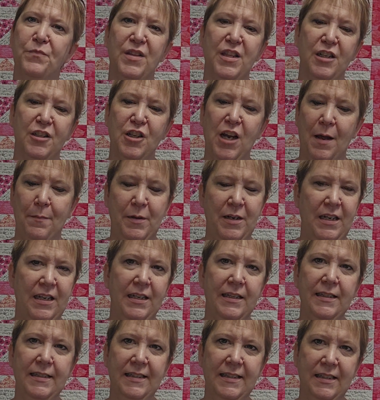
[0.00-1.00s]
the
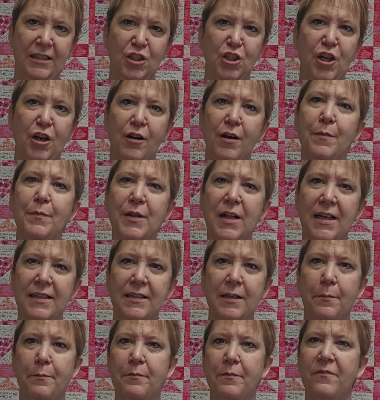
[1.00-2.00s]
Japanese cherry
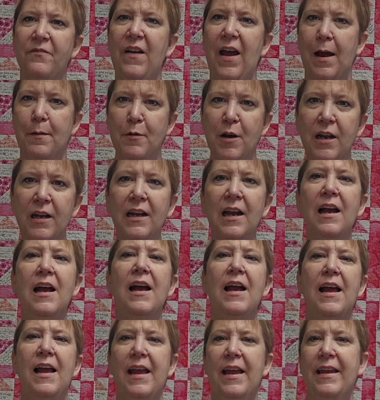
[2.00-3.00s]
blossom fabric
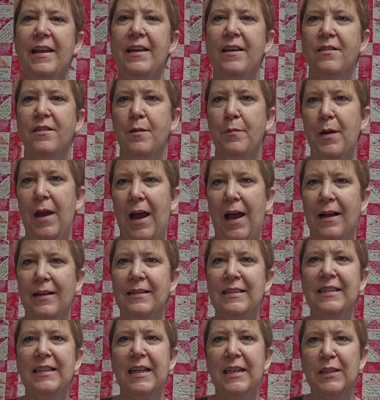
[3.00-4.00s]
in the
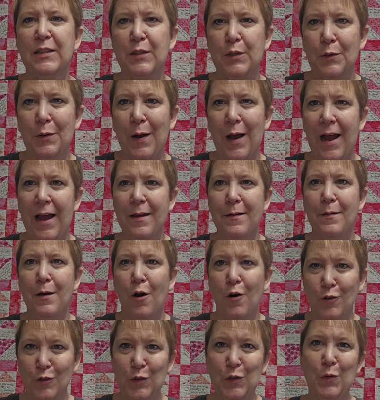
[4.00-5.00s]
past. And so I
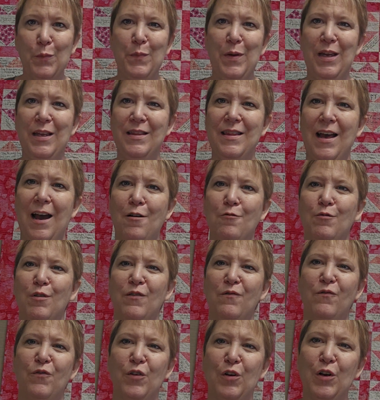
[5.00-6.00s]
also made that
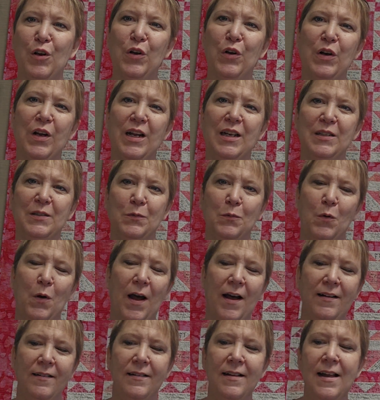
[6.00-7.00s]
one for her as
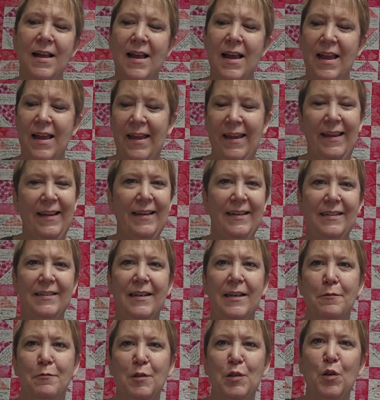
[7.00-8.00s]
well. And
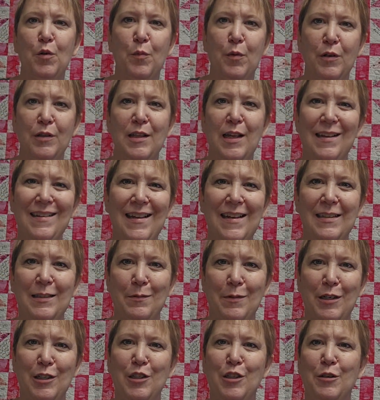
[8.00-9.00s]
it was her birthday last
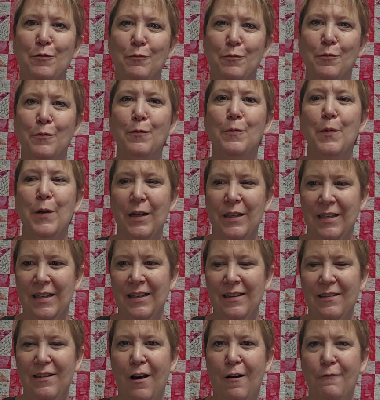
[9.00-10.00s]
week. She really
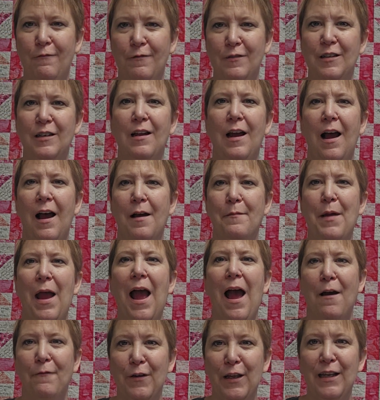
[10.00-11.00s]
loved
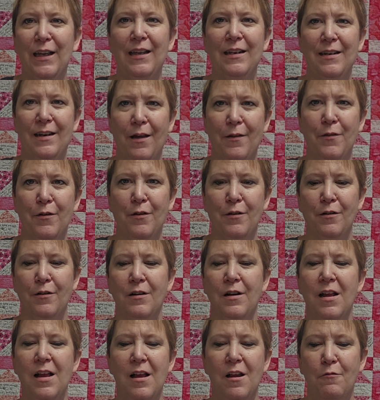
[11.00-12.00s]
having another,
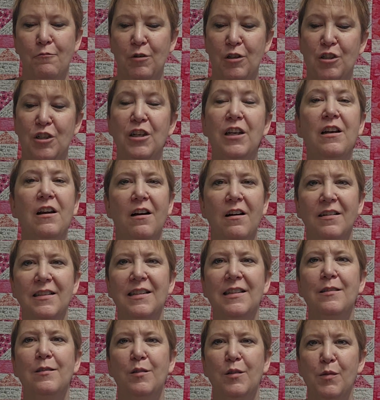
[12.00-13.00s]
what she
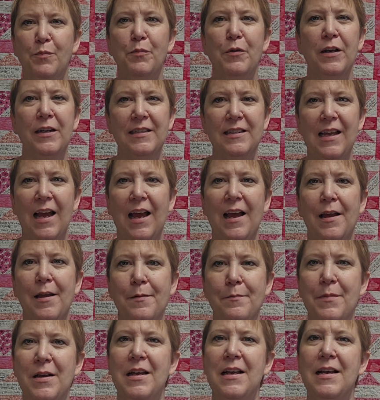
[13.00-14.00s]
calls
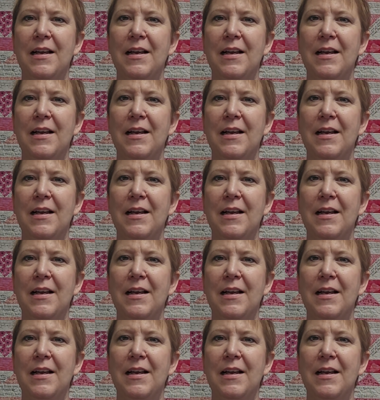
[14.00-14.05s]
springtime